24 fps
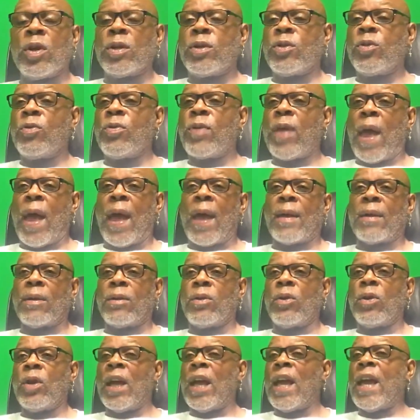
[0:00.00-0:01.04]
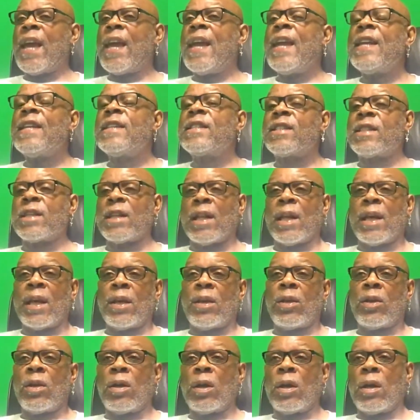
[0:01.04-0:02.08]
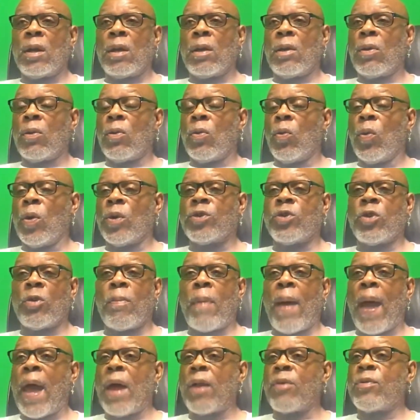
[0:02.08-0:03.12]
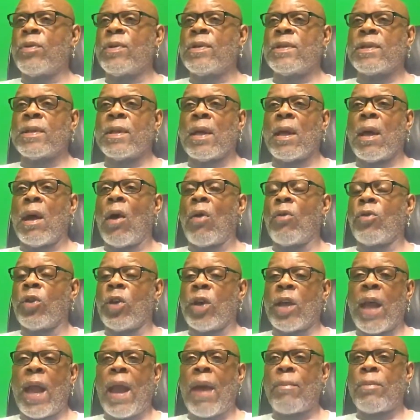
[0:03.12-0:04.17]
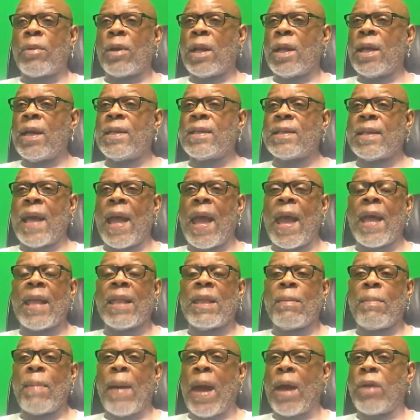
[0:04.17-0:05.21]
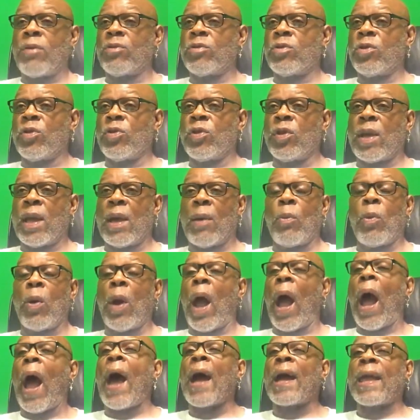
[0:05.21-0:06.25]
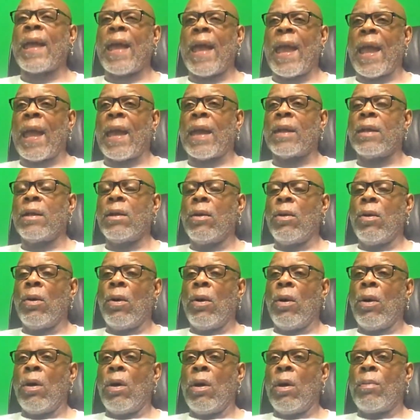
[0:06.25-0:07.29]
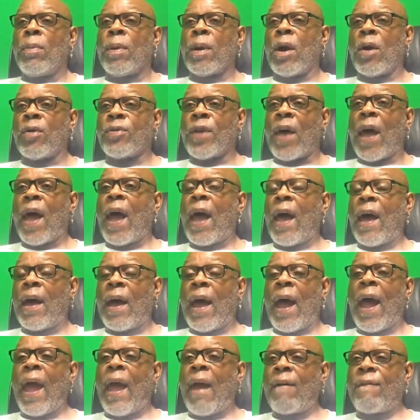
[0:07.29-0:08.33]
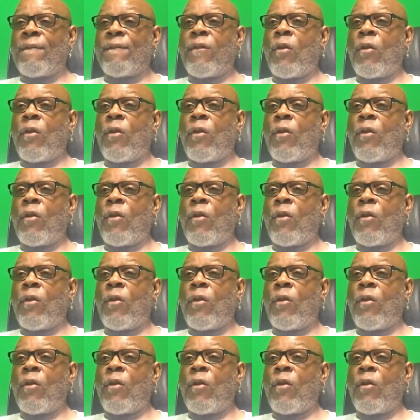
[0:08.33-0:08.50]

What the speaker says: can do that easily with your batteries on your camera leaks and your batteries on your well, I can, because I have